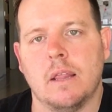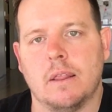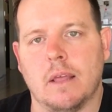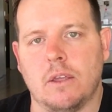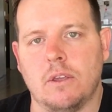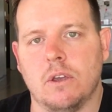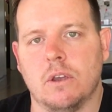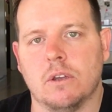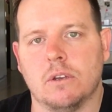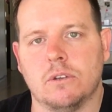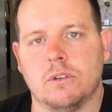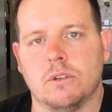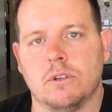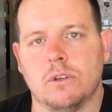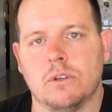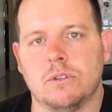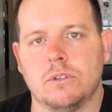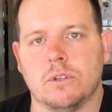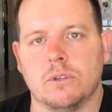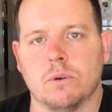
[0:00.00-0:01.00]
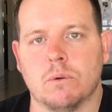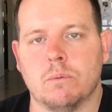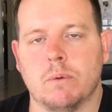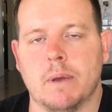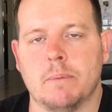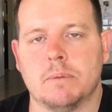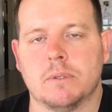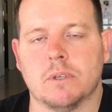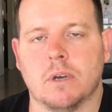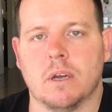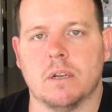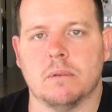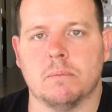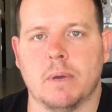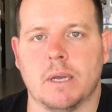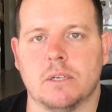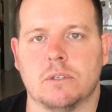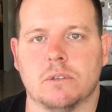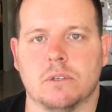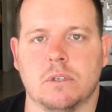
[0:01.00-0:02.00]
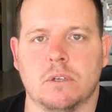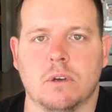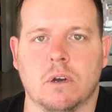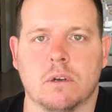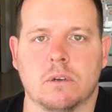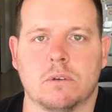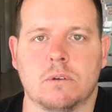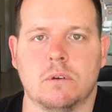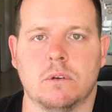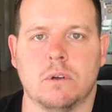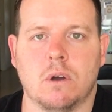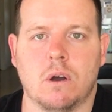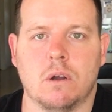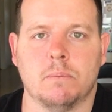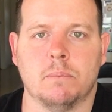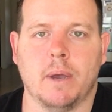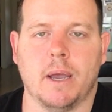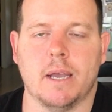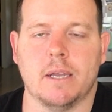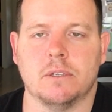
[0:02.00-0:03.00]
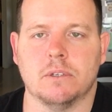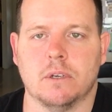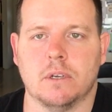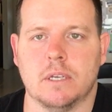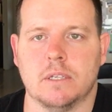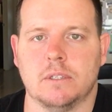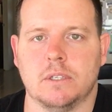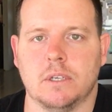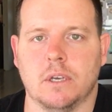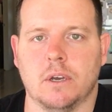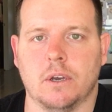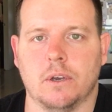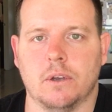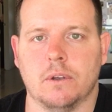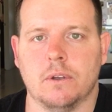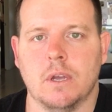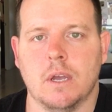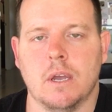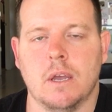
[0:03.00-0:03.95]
that you can do to your website to make sure you've got good on-page SEO,